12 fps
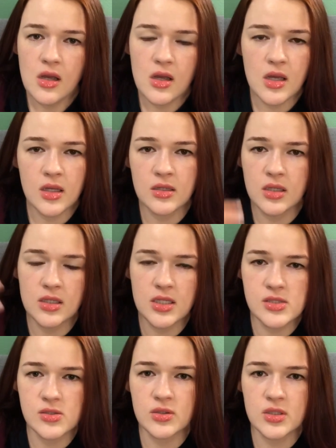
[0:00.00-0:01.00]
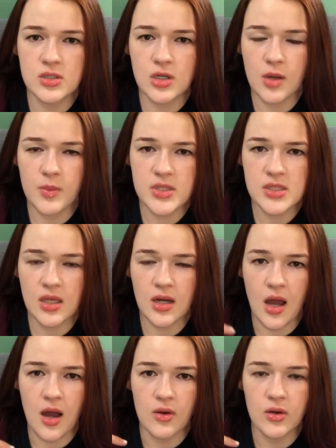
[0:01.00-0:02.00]
and it doesn't really dry my skin
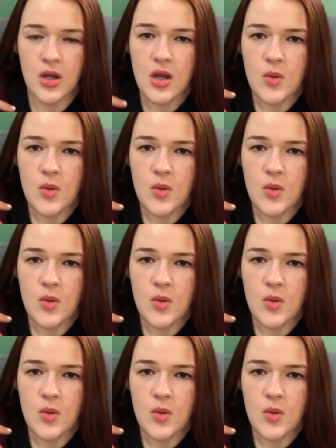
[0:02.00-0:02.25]
out.